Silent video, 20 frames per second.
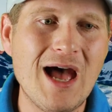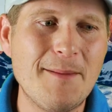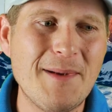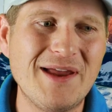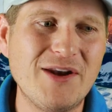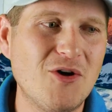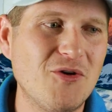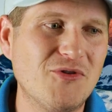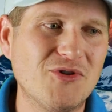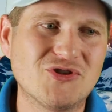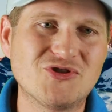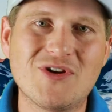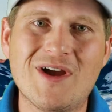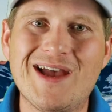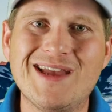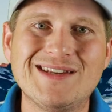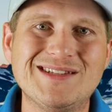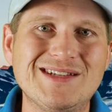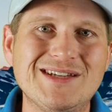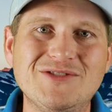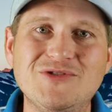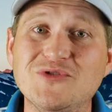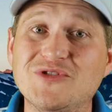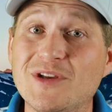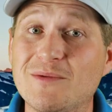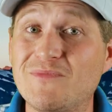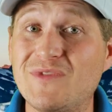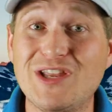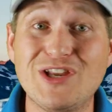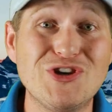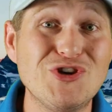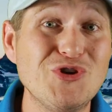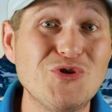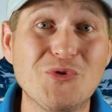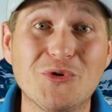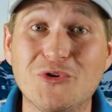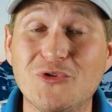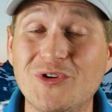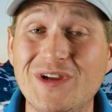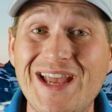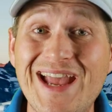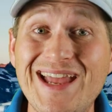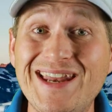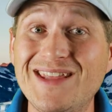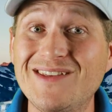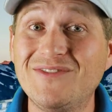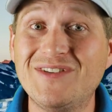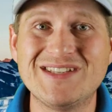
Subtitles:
I know they're trying to do something new and creative